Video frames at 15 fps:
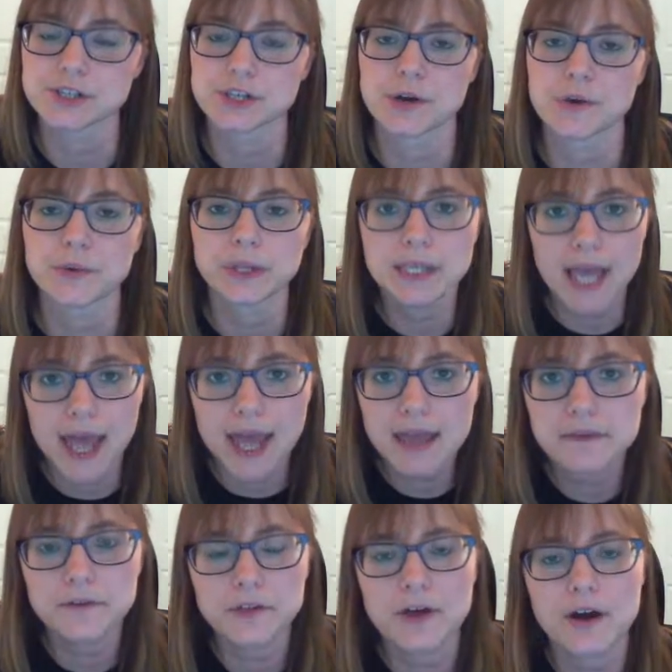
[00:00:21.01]
So
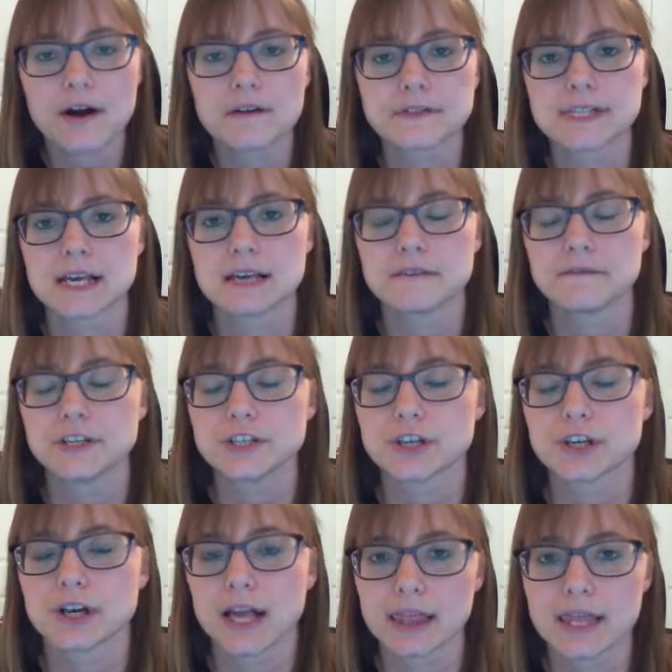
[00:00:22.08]
yay for the offset
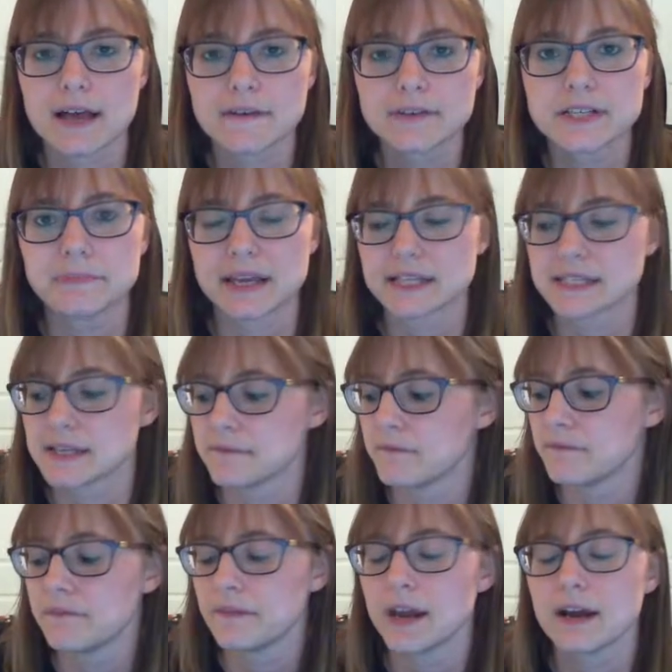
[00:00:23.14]
feature. I love it. Makes it
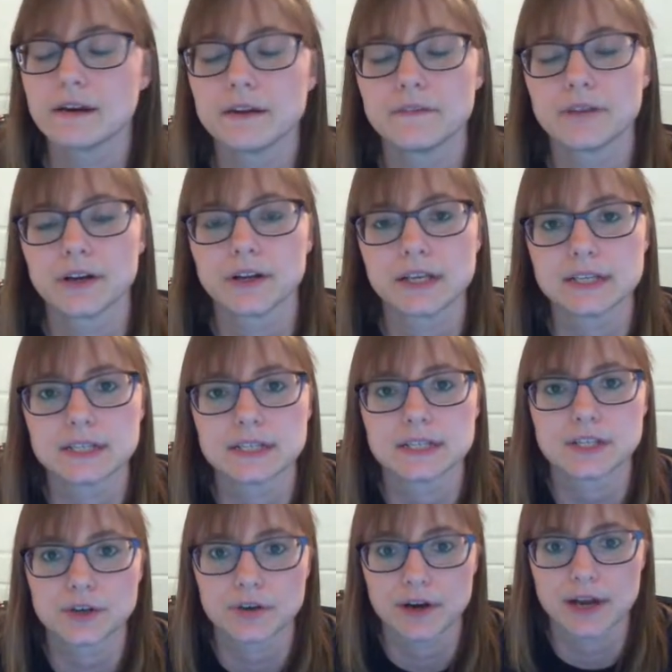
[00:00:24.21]
very, very easy
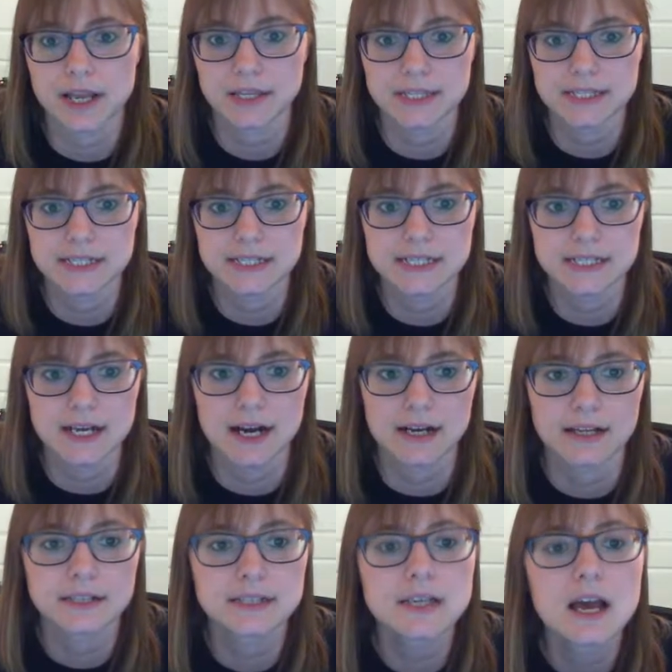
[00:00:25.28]
to create these
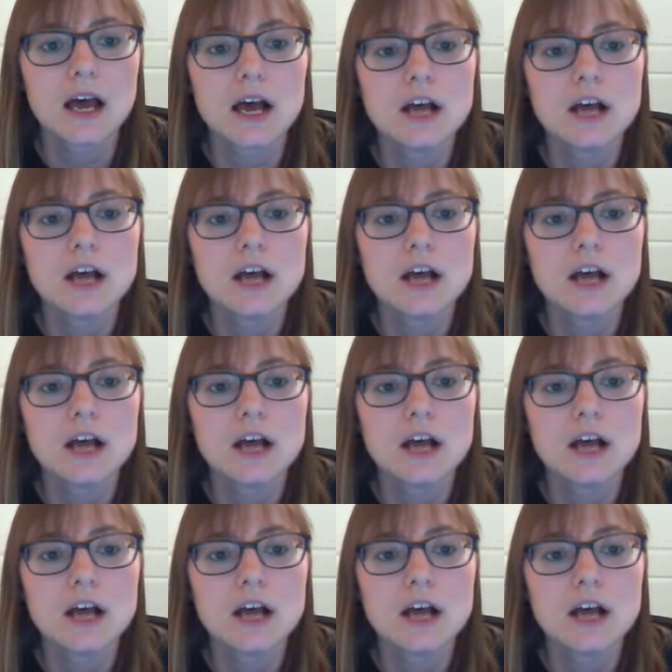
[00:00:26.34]
designs.